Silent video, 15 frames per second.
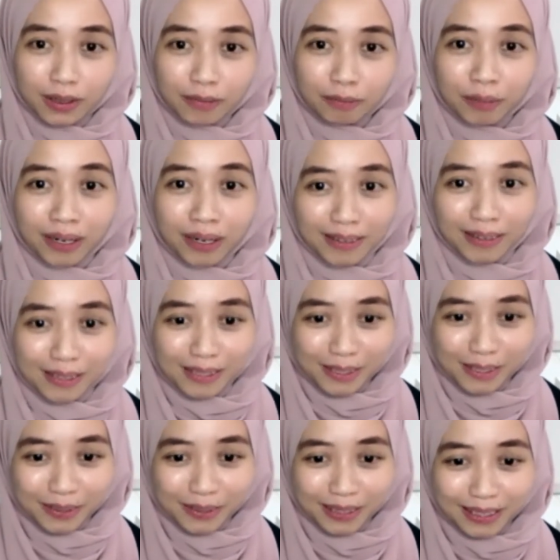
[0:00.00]
parents
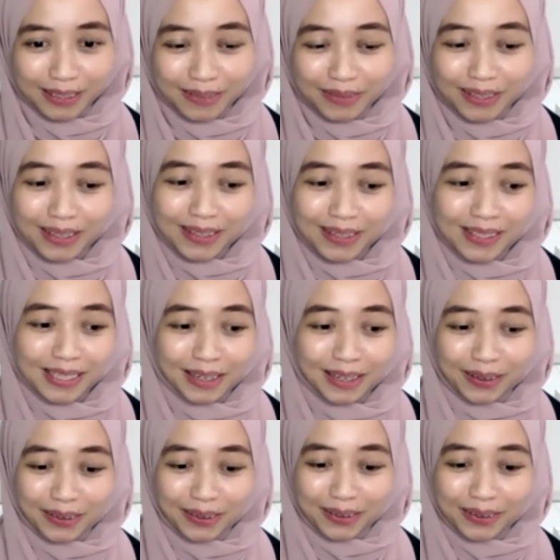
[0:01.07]
as well, because I
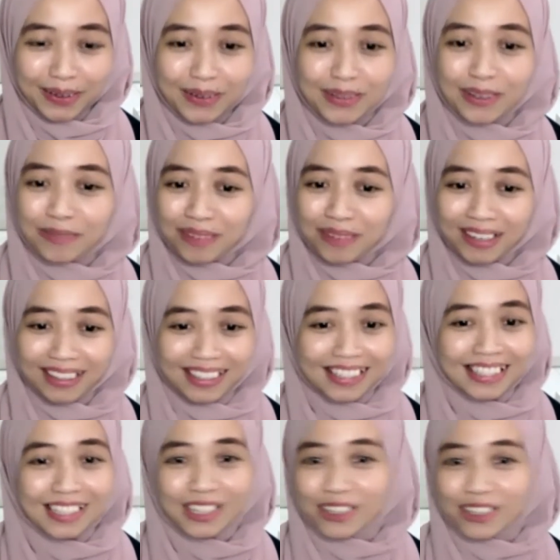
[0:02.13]
know dog
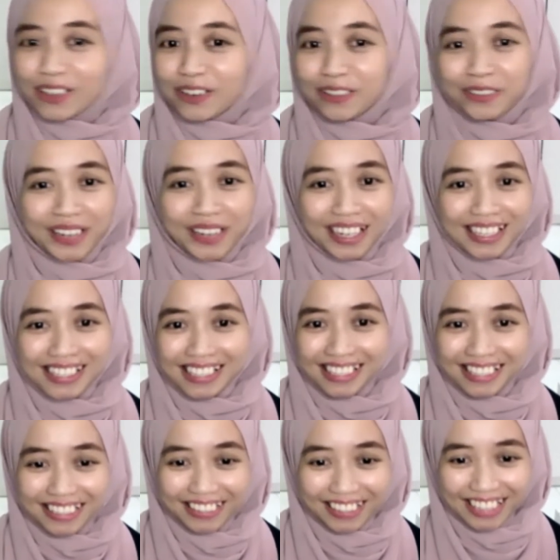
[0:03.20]
parents love
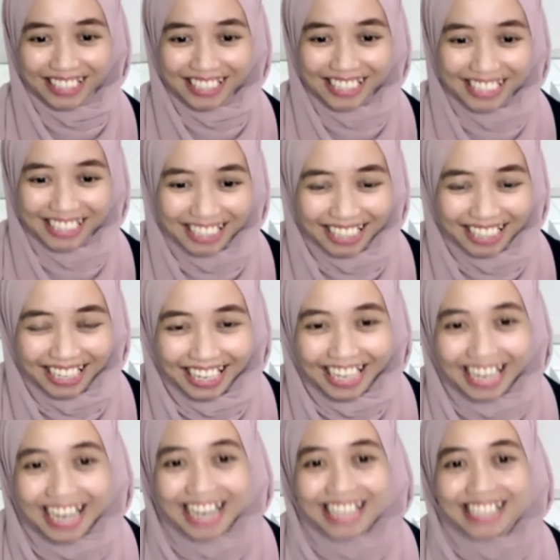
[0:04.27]
accessories.
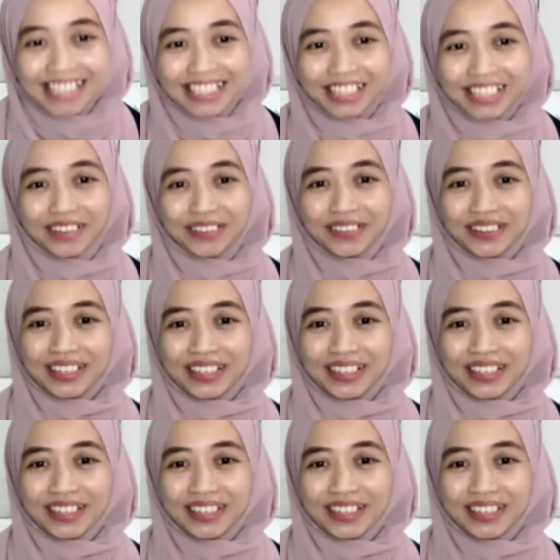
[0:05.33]
So